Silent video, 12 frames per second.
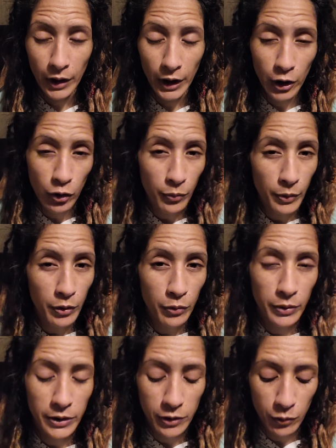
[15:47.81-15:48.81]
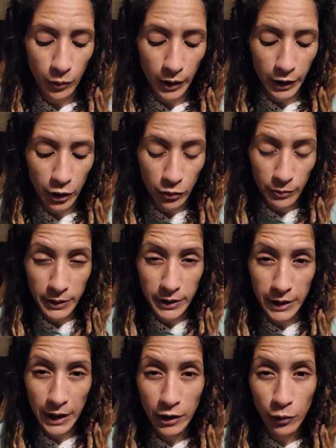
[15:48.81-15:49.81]
ain't gonna be the reason why you're gonna be
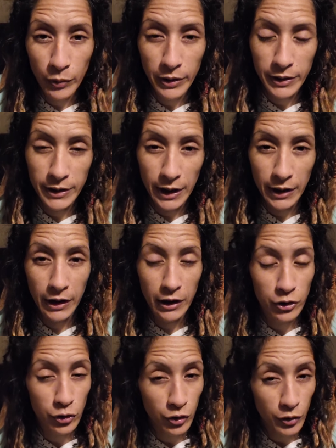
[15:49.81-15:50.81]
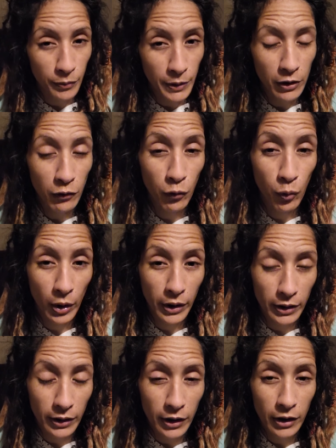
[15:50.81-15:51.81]
standing where you're standing. It's gonna be what
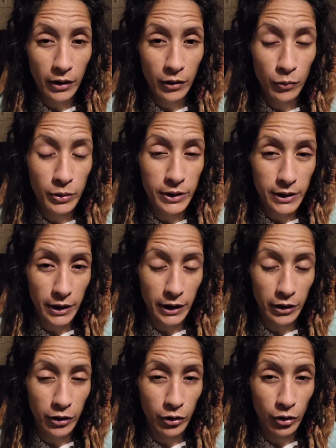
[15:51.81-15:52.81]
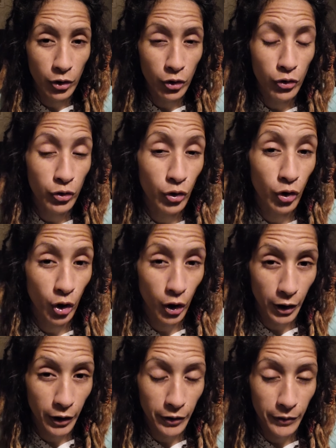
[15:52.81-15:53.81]
was in your
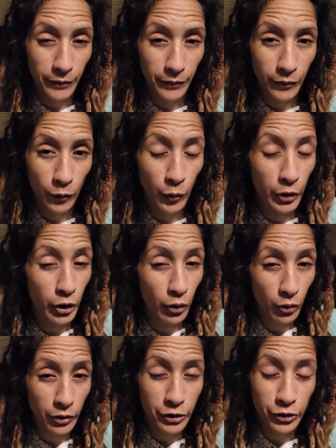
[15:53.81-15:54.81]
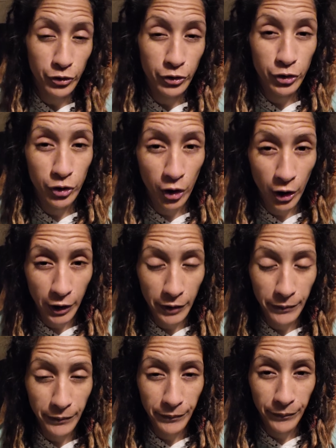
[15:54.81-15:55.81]
heart when the Lord searched your heart.
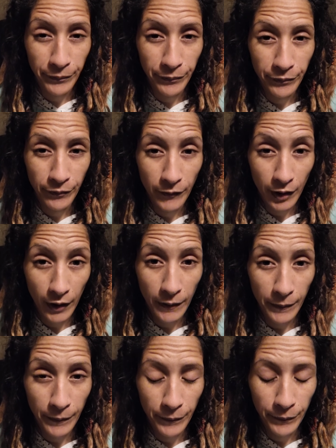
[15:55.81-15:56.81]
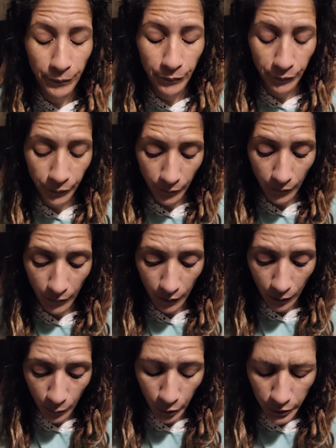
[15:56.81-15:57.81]
Okay?
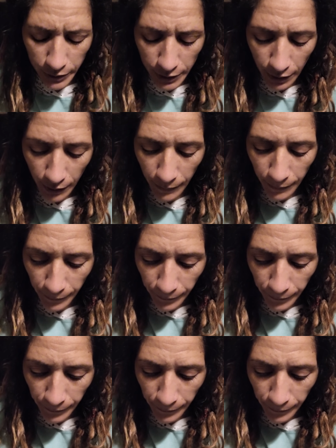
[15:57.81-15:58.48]
Praise God.